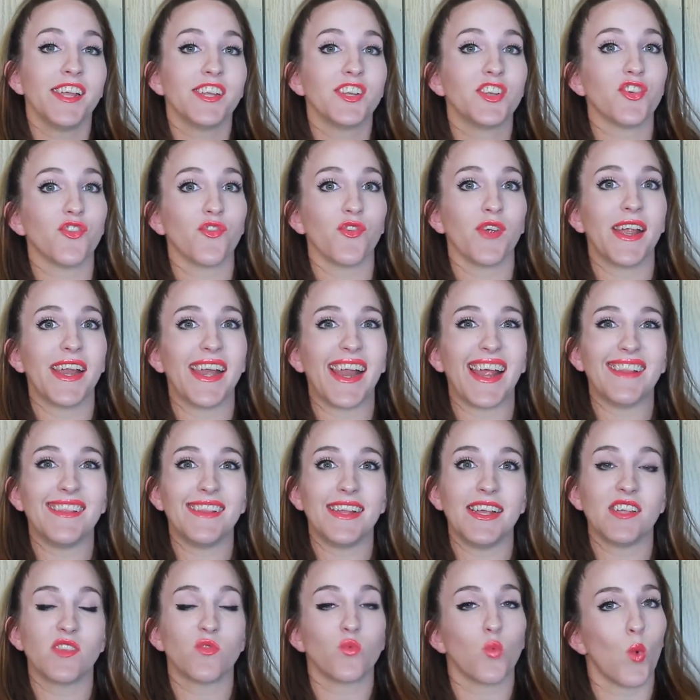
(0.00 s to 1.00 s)
to read at
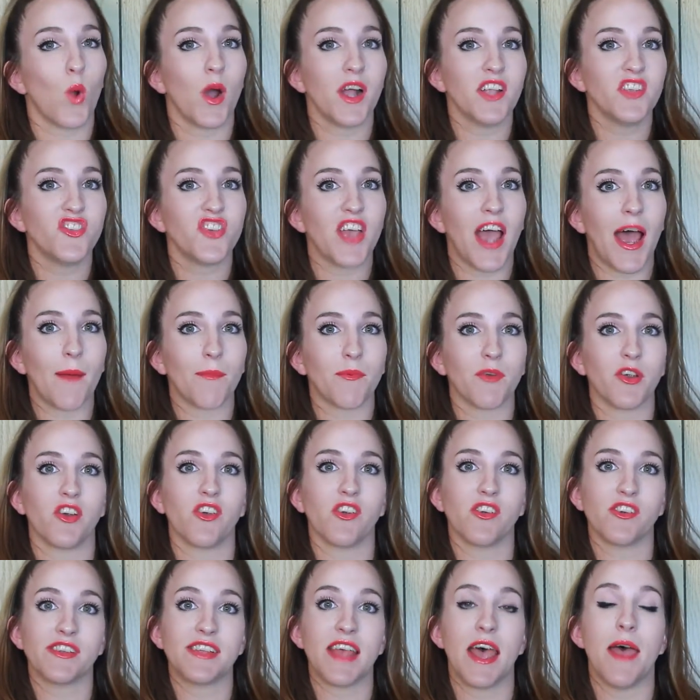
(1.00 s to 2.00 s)
least one chapter
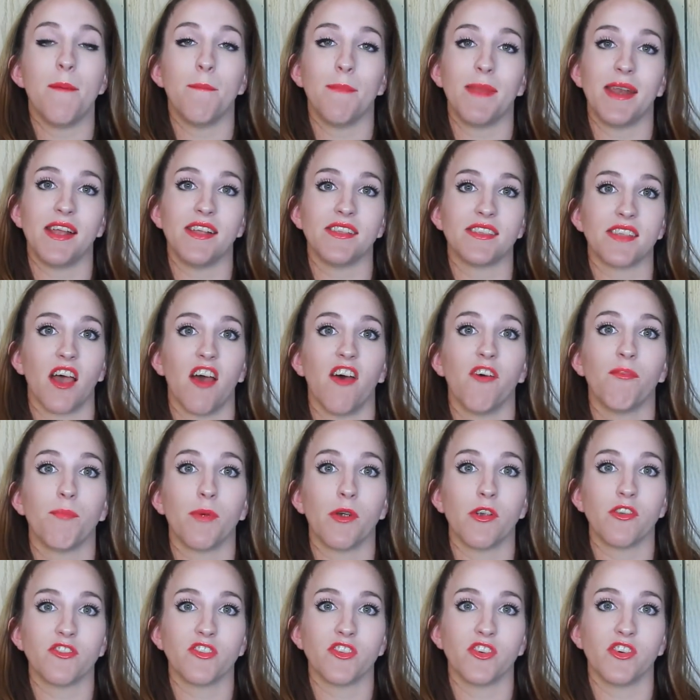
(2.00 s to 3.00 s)
or 10 minutes of
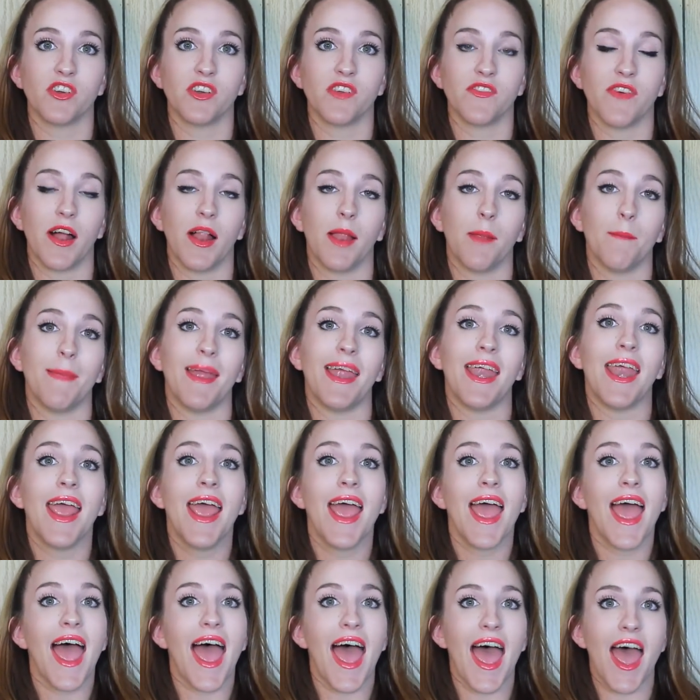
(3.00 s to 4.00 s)
personal development
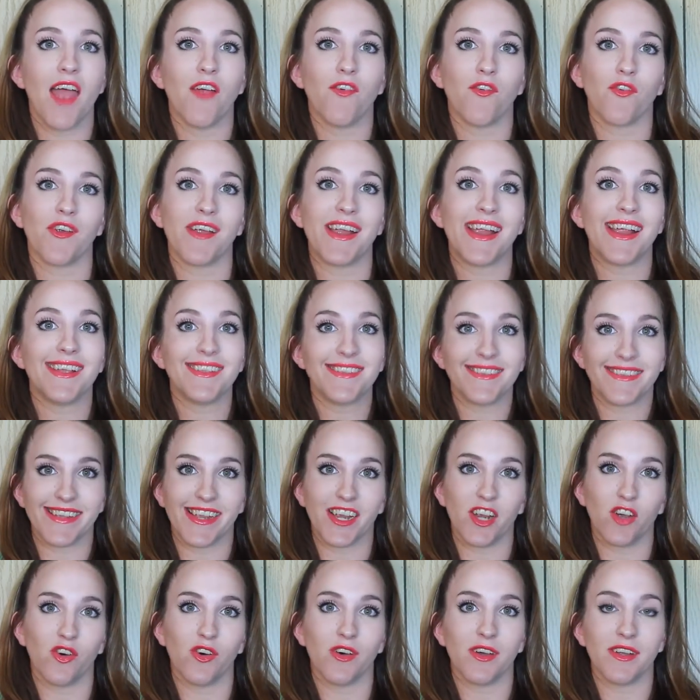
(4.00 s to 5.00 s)
every
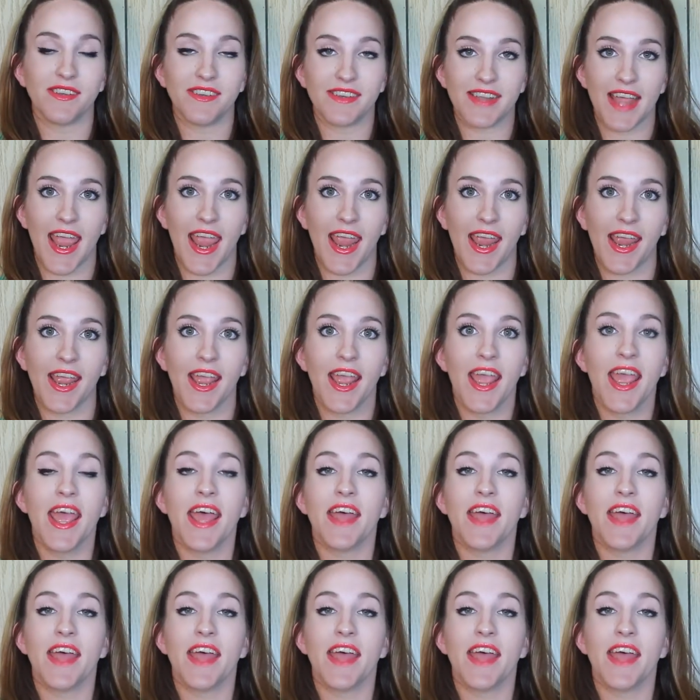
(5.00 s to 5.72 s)
single day.